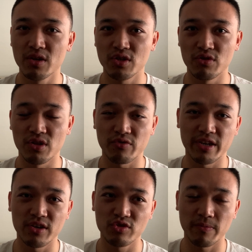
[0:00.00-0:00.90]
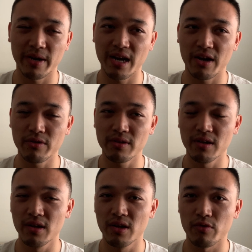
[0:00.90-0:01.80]
200 to 300 pound
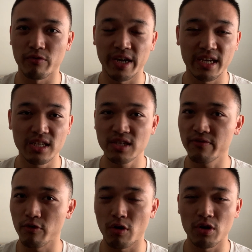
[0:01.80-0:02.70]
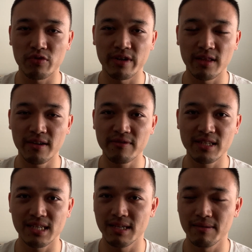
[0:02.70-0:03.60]
range for all 3
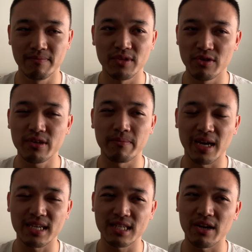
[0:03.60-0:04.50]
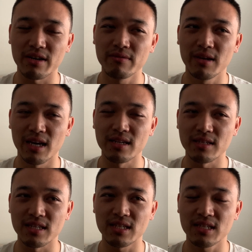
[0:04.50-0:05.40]
lifts, you can max out at
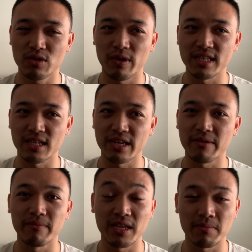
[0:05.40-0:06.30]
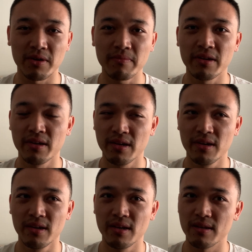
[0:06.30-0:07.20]
least twice a year minimum.
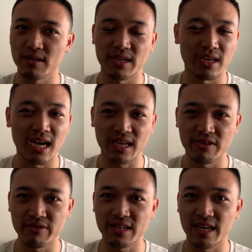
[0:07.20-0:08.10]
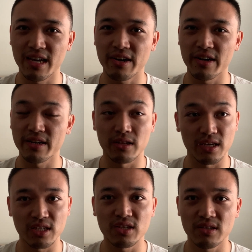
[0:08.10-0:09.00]
You're not going to get hurt
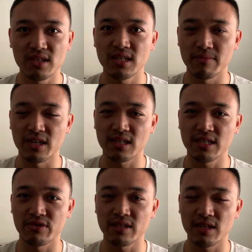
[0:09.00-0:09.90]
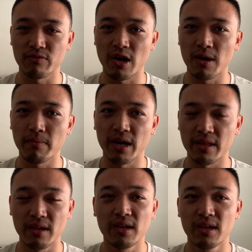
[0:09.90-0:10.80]
unless something's seriously wrong, but